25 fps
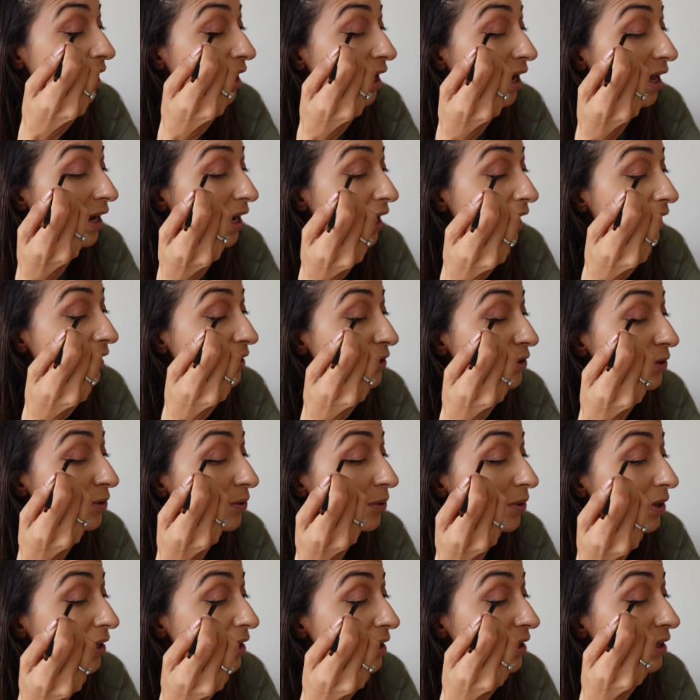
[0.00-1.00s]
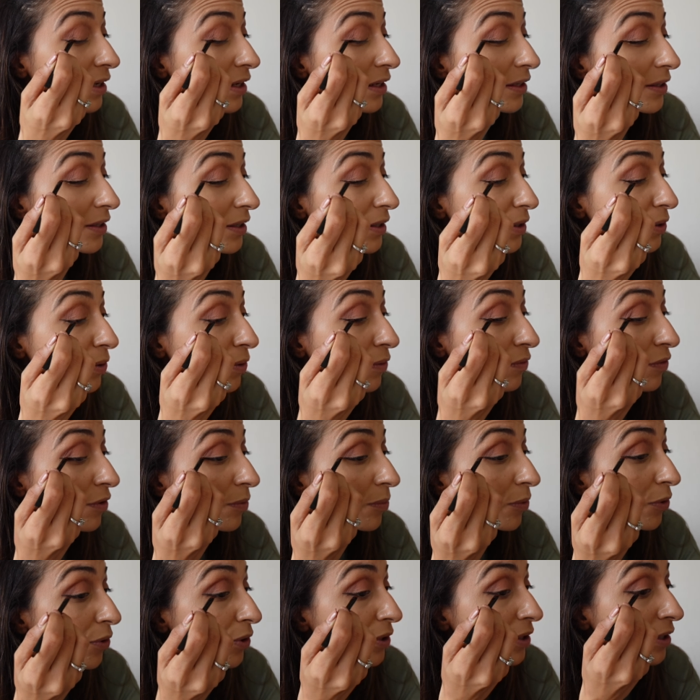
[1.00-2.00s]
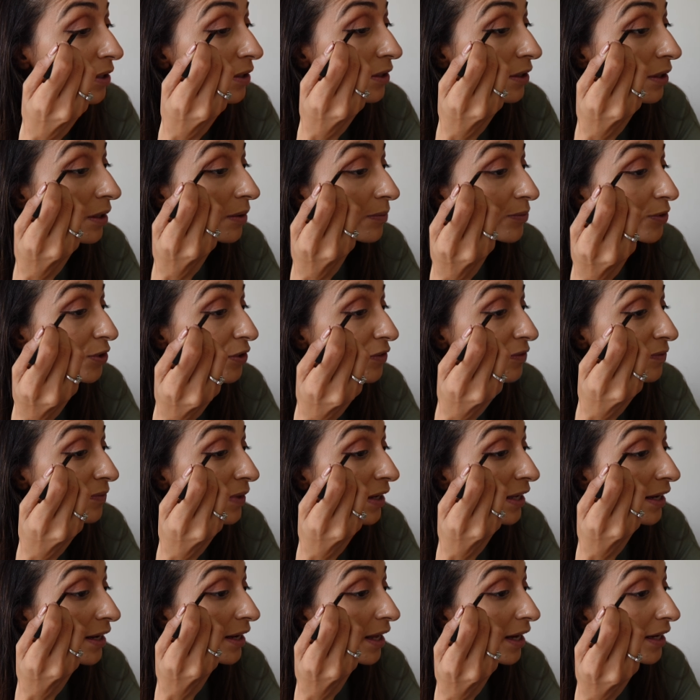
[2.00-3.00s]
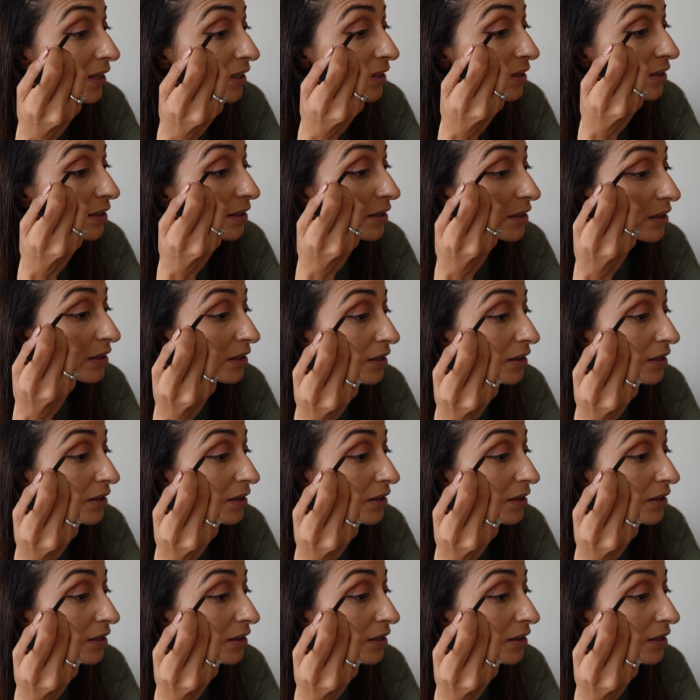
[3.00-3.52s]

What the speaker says: I like to go a little overboard in terms of my liner.